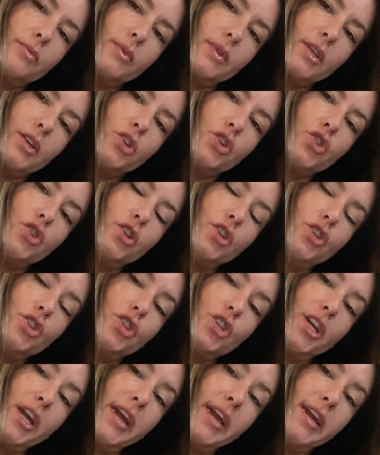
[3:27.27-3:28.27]
And it should
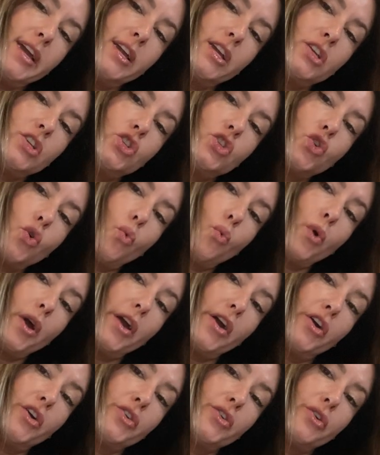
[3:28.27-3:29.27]
change
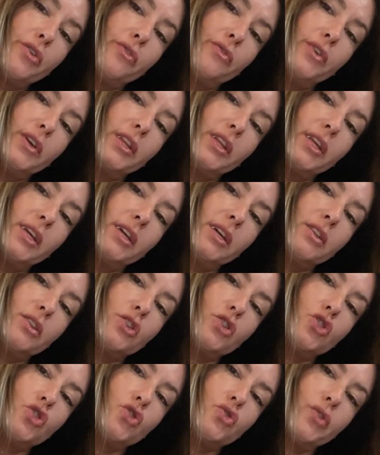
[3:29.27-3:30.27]
where you're feeling the
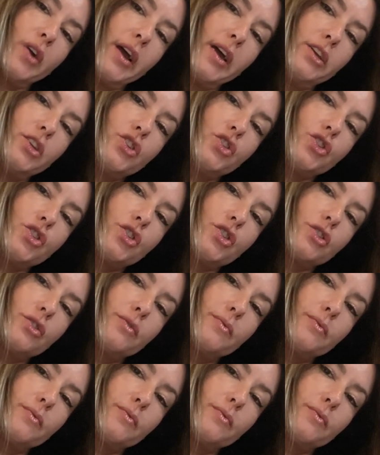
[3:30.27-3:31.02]
stretch.